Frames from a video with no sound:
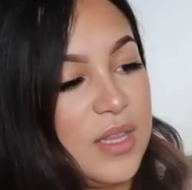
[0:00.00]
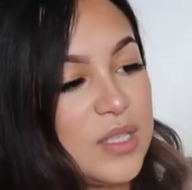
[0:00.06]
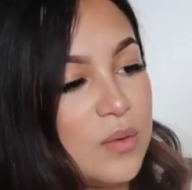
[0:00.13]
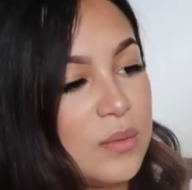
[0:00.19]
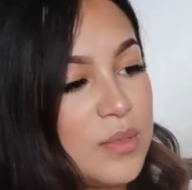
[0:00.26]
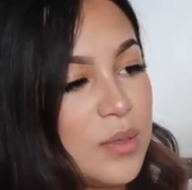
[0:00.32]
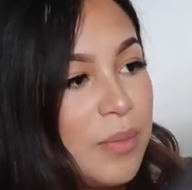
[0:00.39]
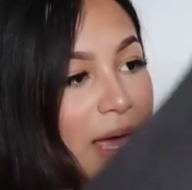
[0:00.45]
This
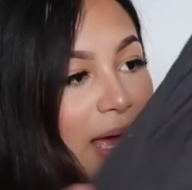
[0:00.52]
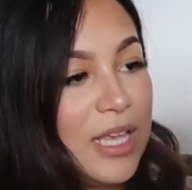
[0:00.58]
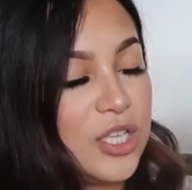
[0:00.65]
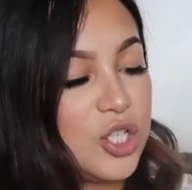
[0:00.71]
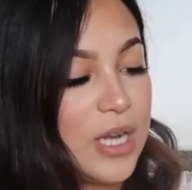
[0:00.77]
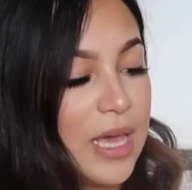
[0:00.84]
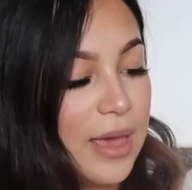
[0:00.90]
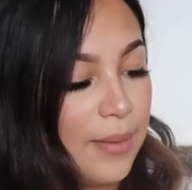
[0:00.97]
one's from
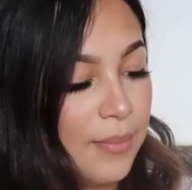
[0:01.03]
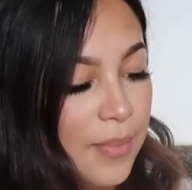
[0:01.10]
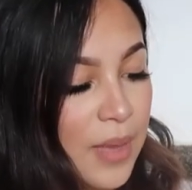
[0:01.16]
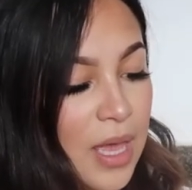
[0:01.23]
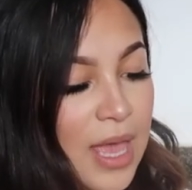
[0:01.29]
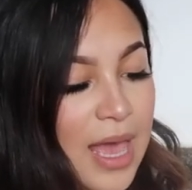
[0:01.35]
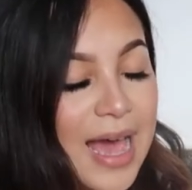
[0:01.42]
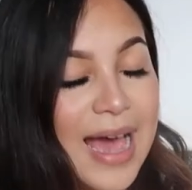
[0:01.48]

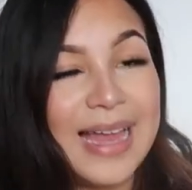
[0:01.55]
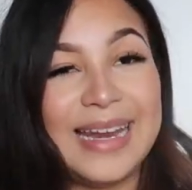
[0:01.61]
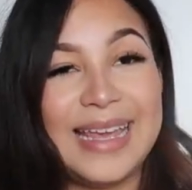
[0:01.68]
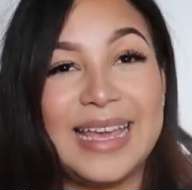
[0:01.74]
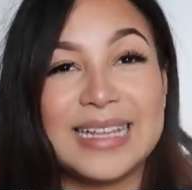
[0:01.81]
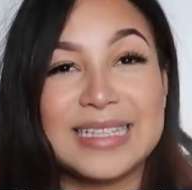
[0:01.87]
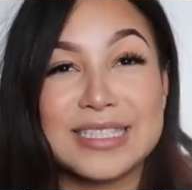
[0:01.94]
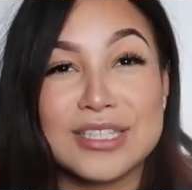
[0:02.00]
H&M and
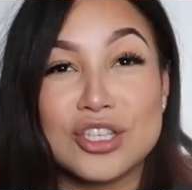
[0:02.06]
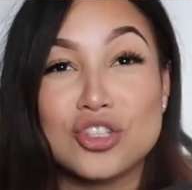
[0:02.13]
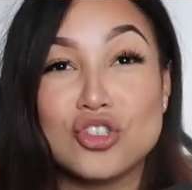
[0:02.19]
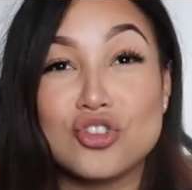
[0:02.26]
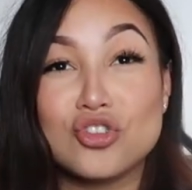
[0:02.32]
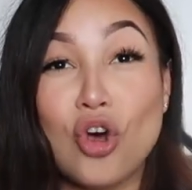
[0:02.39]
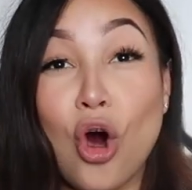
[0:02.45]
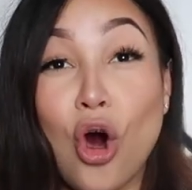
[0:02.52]
it's
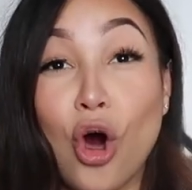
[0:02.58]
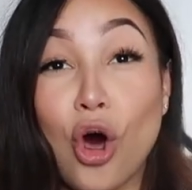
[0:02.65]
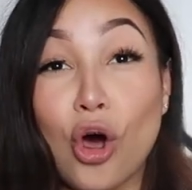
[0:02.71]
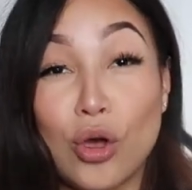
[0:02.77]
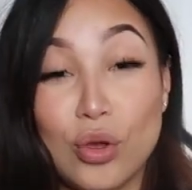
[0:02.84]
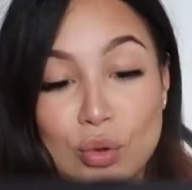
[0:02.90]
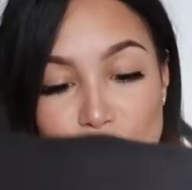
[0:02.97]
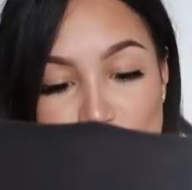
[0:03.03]

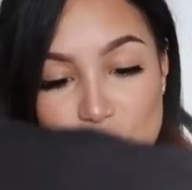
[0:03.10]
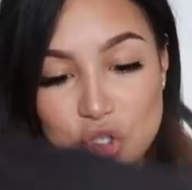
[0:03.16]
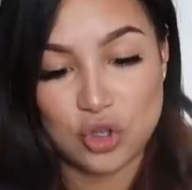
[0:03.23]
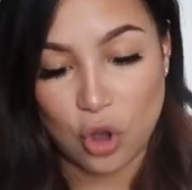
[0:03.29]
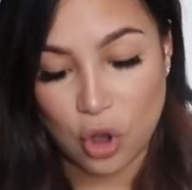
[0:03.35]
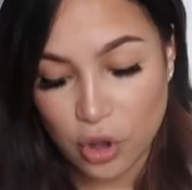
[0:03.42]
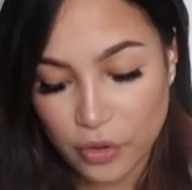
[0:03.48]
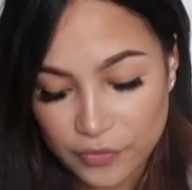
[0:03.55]
so
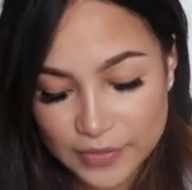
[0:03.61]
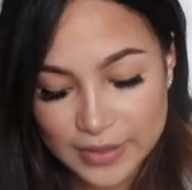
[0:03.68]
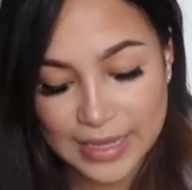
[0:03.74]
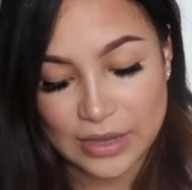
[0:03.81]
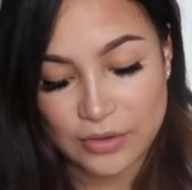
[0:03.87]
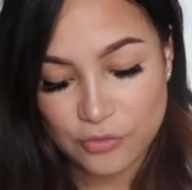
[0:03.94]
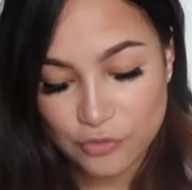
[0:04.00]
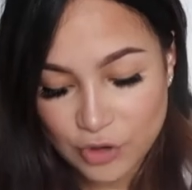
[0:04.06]
soft,
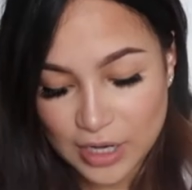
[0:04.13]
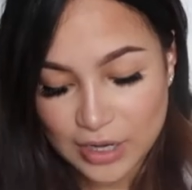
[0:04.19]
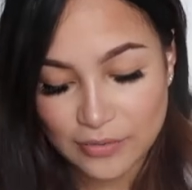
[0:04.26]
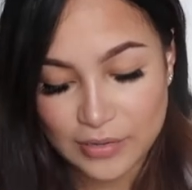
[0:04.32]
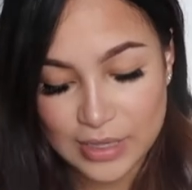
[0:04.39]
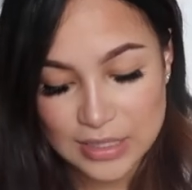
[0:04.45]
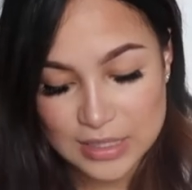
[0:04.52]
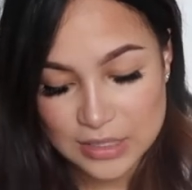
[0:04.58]
like really, really